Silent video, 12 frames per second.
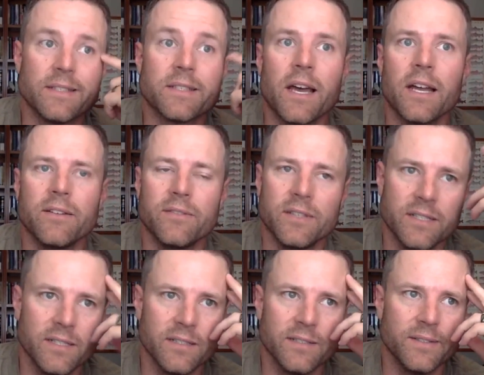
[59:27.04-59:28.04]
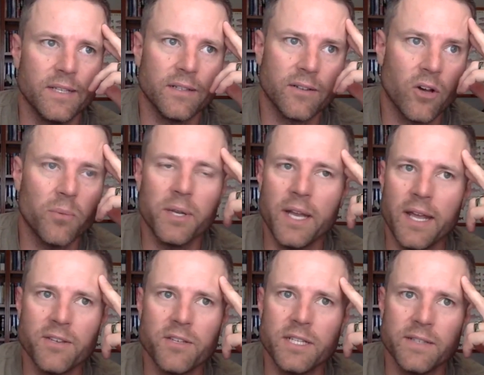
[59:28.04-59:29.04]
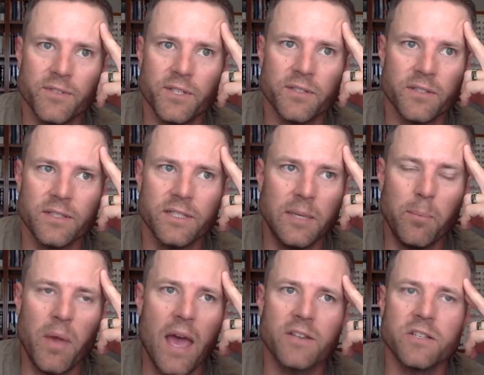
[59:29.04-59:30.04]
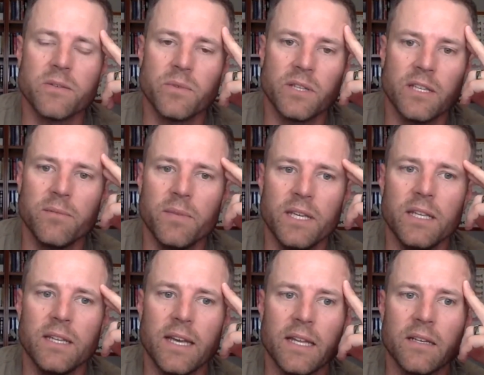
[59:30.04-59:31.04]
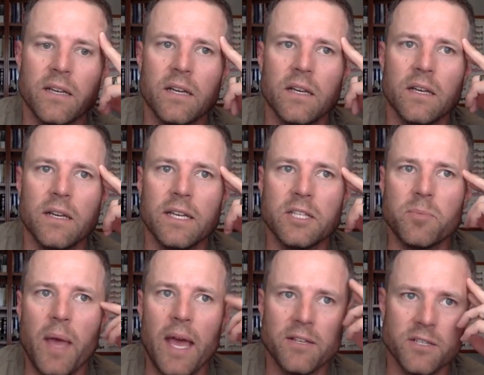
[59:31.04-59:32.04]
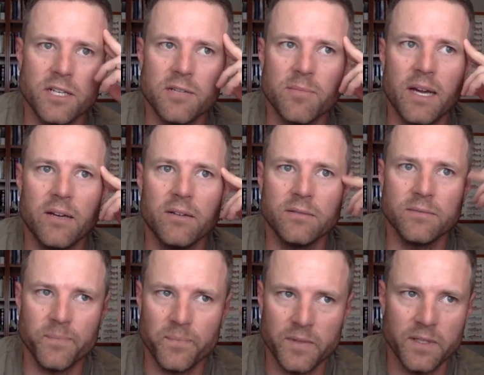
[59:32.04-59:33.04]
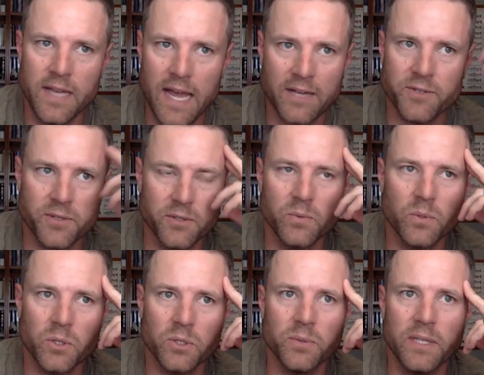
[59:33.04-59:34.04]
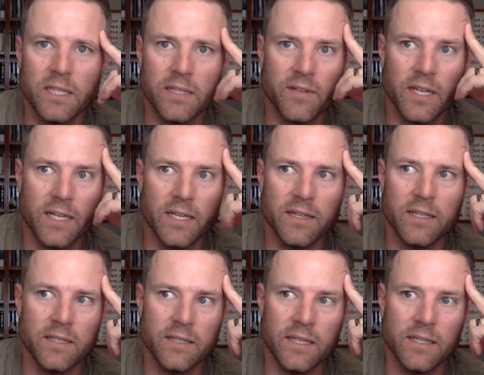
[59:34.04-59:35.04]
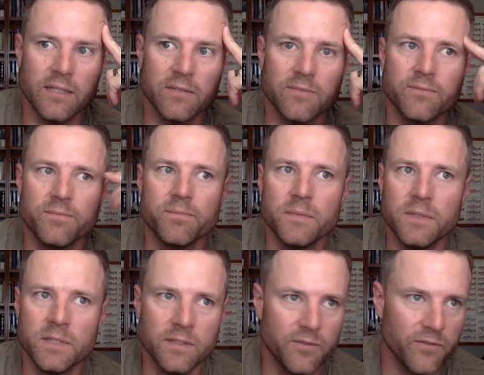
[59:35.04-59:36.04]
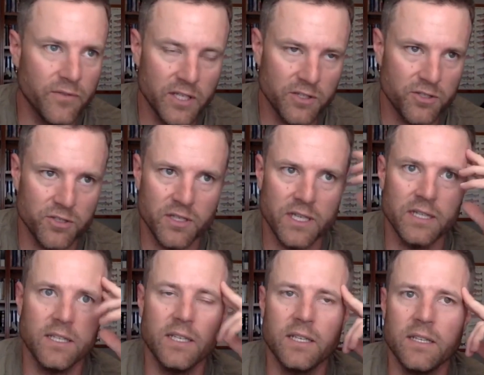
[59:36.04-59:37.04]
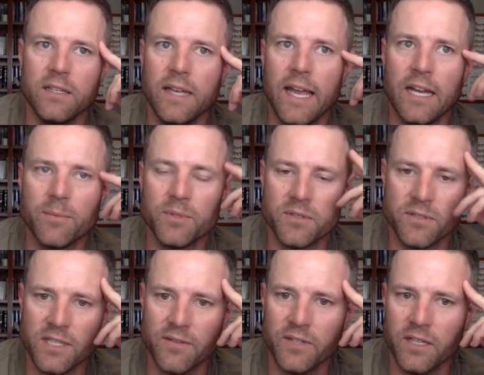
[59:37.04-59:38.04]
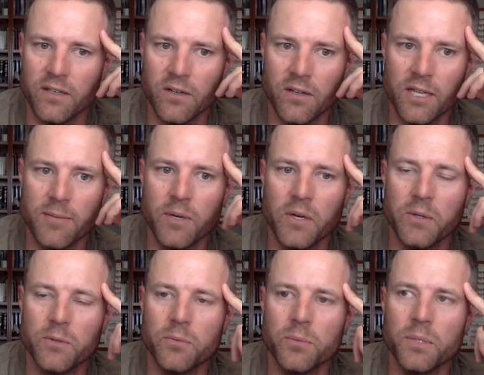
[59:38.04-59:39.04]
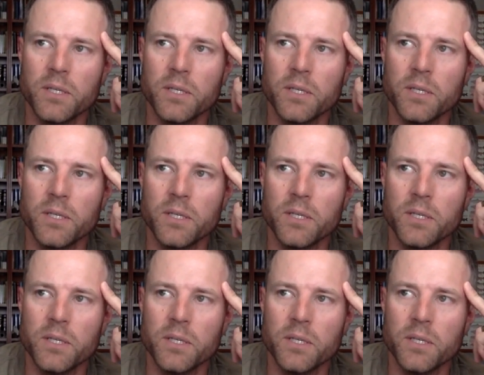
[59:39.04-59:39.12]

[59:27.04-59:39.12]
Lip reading: kind of a culmination of just a deep passion within me that is passionate about the natural world we live in and the fish and the animals and stuff that call them home.